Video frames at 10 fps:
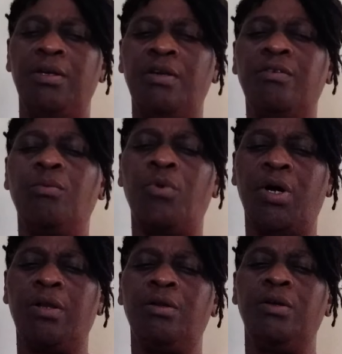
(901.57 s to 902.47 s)
is the
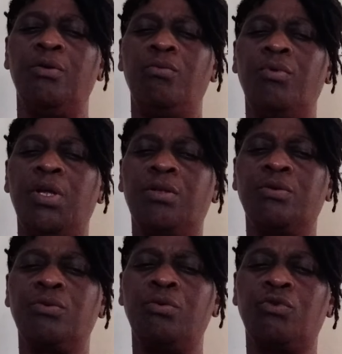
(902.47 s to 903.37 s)
one who let
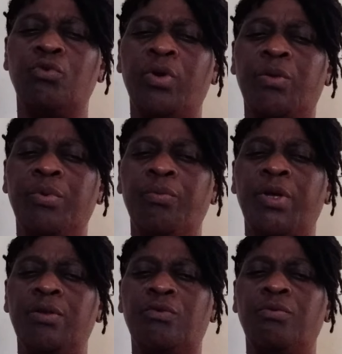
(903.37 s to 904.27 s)
us go through what we
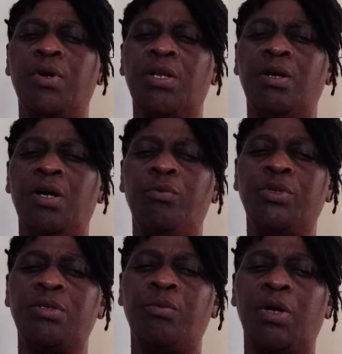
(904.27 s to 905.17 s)
went through, and God
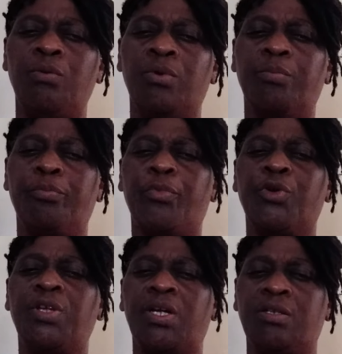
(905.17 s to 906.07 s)
was the one who
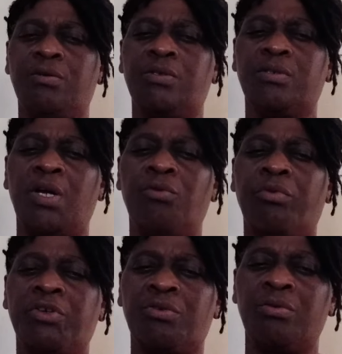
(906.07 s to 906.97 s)
protect us and
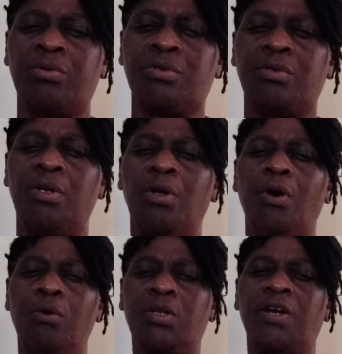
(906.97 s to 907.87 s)
rescue us
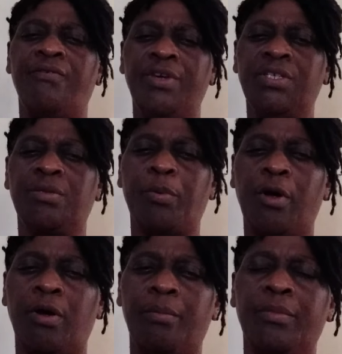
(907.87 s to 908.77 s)
out of his
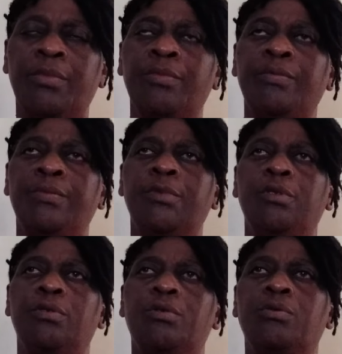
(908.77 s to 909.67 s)
palm.
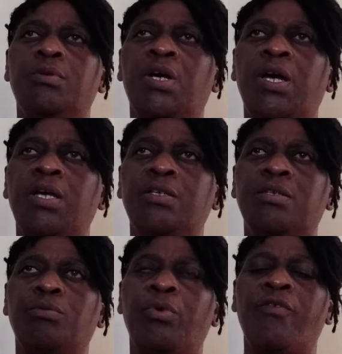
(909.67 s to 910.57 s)
So
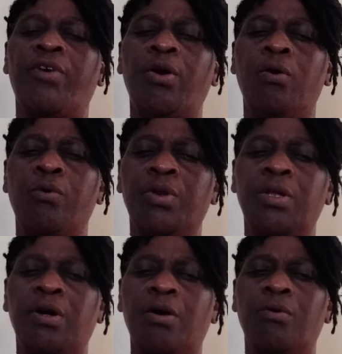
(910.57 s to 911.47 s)
guys, whoever out
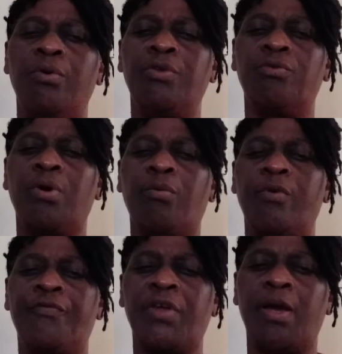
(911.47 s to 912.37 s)
there are going through a
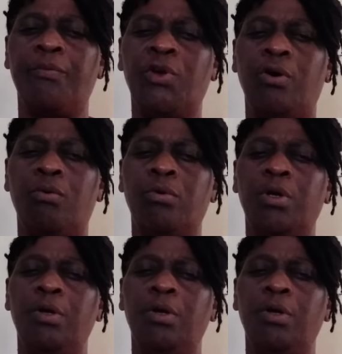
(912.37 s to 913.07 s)
rough time now,